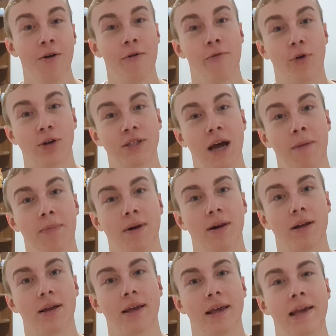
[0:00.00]
For
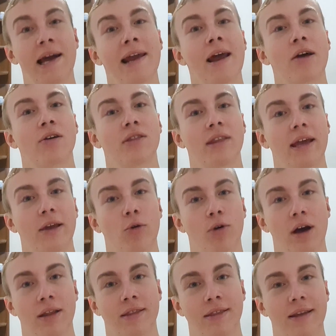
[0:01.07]
example, ikanakute
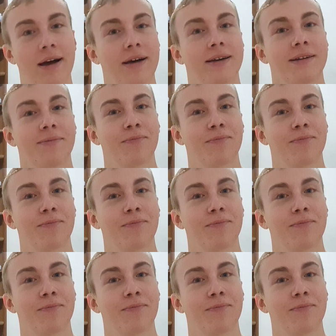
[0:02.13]
yokatta.